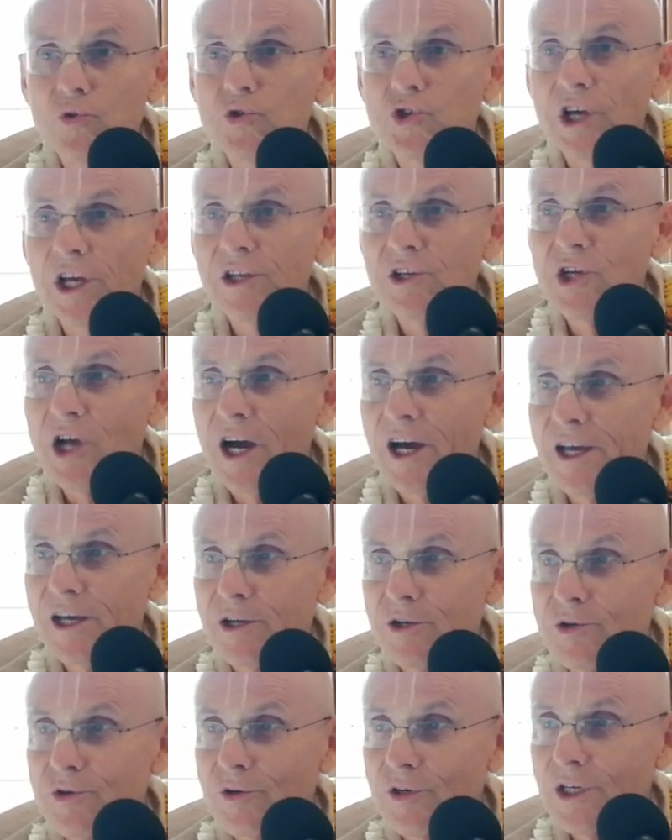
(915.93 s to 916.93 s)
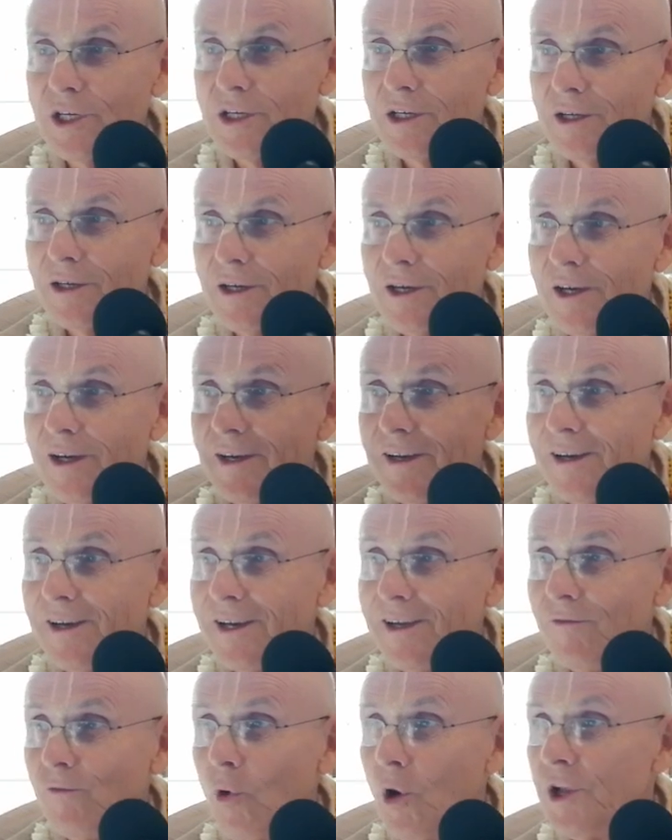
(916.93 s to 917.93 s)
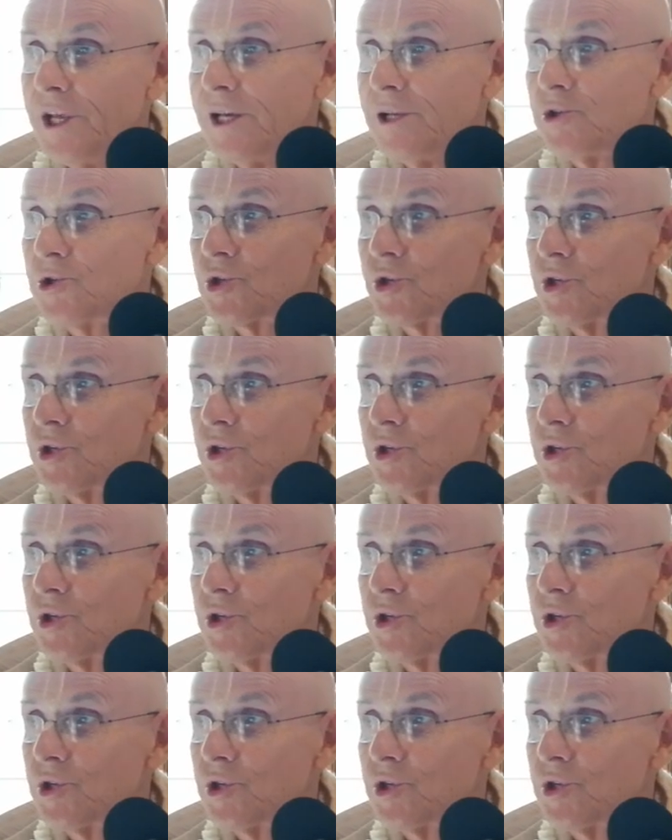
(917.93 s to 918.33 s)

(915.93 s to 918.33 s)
when to chant Gayatri, and one